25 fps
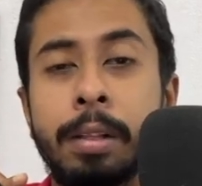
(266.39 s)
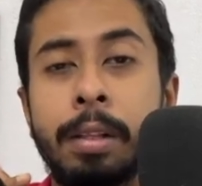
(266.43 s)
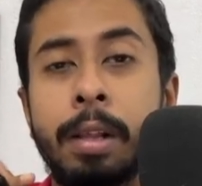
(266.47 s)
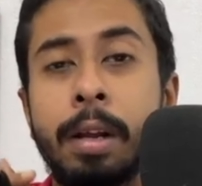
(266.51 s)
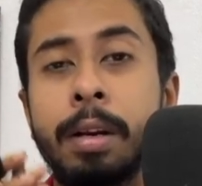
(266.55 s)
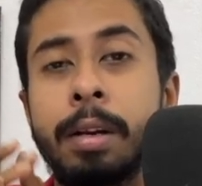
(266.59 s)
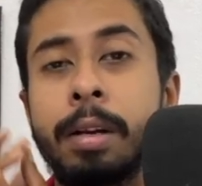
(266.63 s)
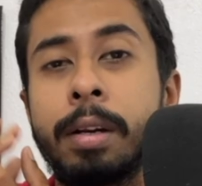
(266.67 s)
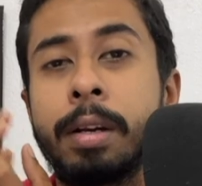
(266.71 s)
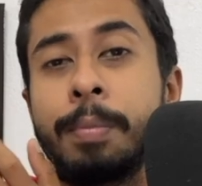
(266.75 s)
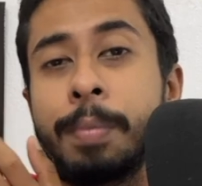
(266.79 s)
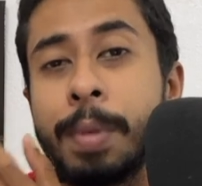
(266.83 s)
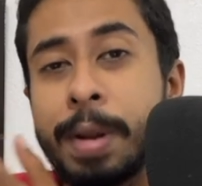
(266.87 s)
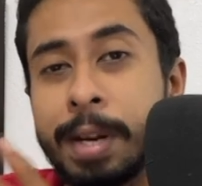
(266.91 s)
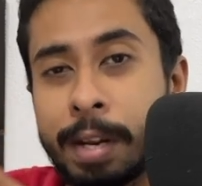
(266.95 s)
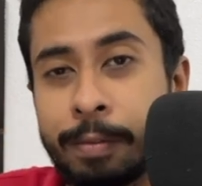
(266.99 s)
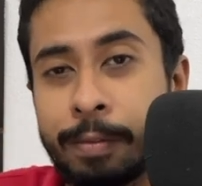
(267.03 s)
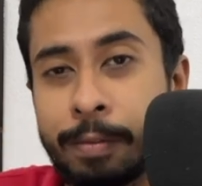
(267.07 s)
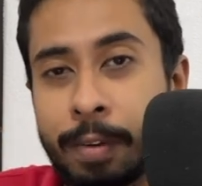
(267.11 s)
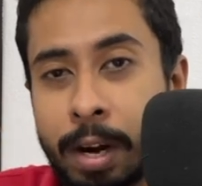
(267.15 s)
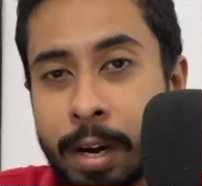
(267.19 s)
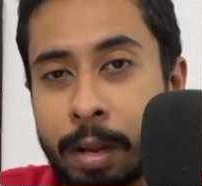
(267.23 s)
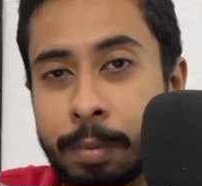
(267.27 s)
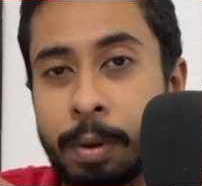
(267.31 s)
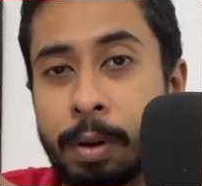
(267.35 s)
The dependent
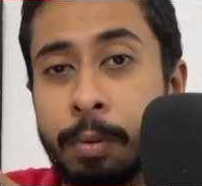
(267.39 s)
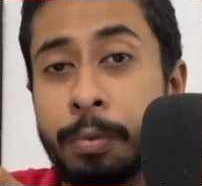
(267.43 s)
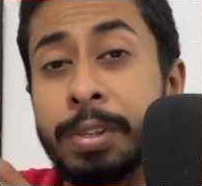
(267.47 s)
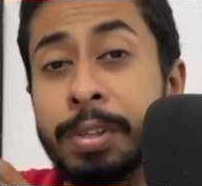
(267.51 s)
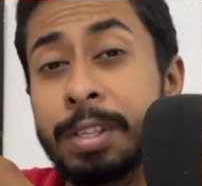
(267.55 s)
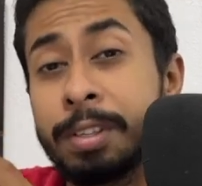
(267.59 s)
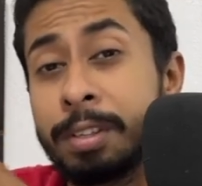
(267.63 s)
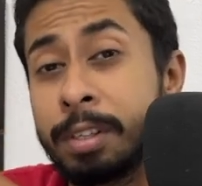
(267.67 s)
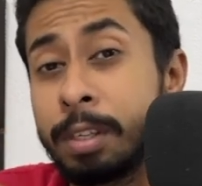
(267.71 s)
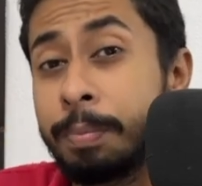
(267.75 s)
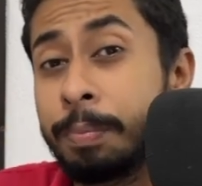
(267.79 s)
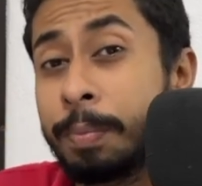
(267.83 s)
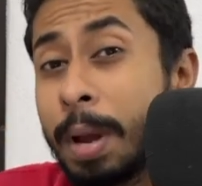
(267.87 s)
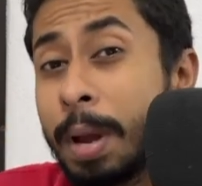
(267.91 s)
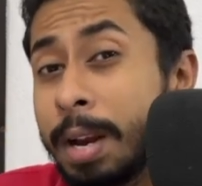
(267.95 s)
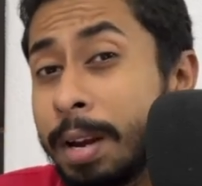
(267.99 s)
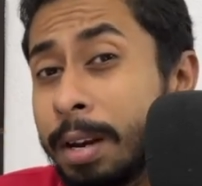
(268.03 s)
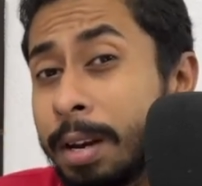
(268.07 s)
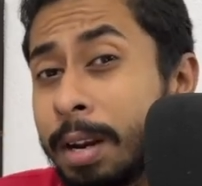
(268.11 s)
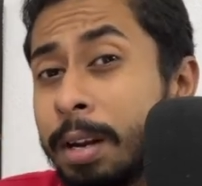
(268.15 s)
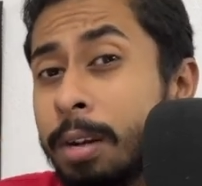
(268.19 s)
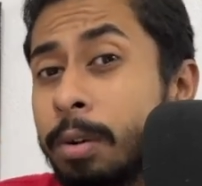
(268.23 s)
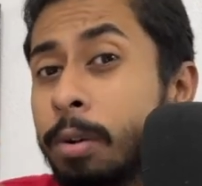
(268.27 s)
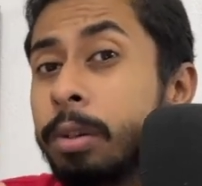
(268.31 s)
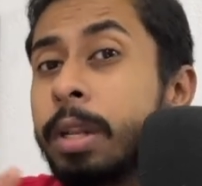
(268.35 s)
variable which is
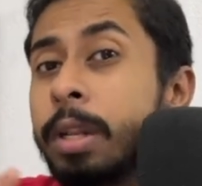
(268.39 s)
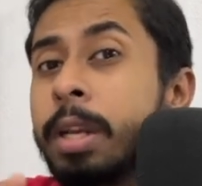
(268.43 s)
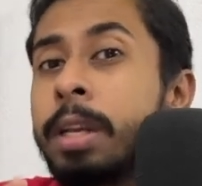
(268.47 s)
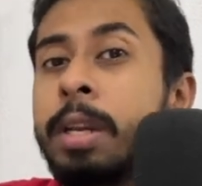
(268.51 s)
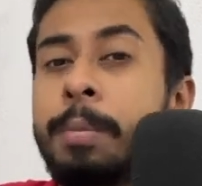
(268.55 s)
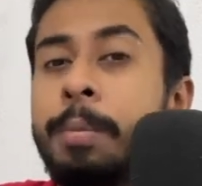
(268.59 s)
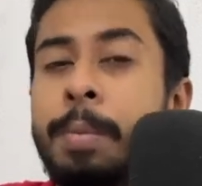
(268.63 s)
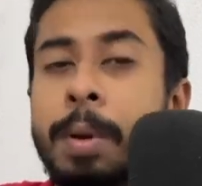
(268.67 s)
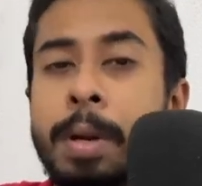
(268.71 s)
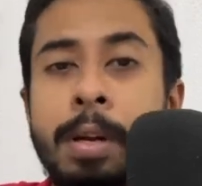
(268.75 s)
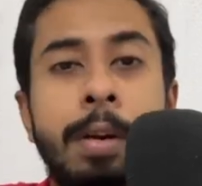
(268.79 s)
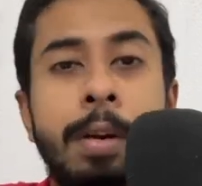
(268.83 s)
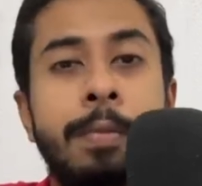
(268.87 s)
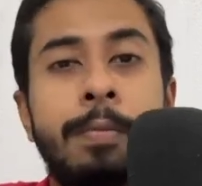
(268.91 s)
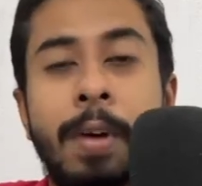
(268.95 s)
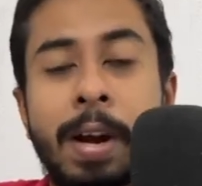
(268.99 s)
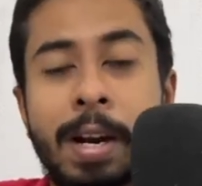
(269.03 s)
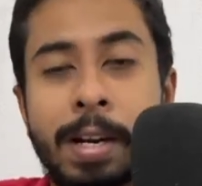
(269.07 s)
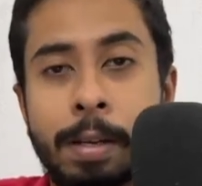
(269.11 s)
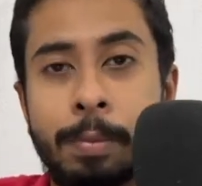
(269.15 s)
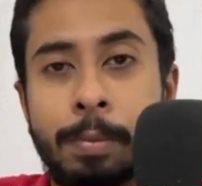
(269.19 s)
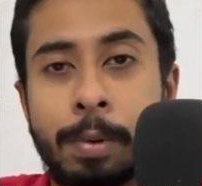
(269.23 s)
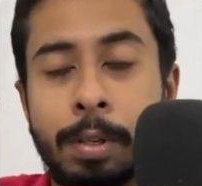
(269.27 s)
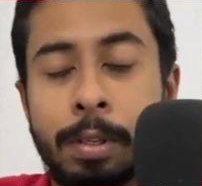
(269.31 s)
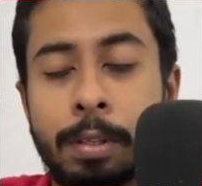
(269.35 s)
dependent on the independent
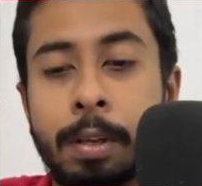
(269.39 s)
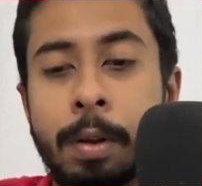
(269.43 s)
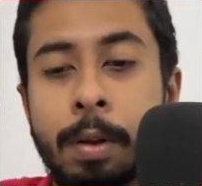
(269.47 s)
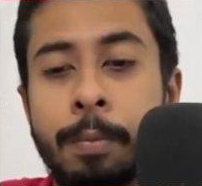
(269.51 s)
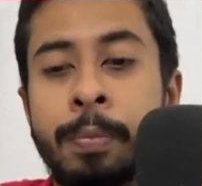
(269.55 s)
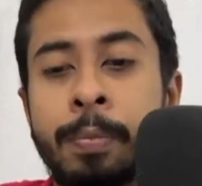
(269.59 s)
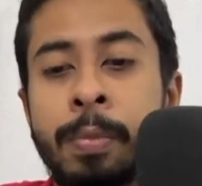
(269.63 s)
variables.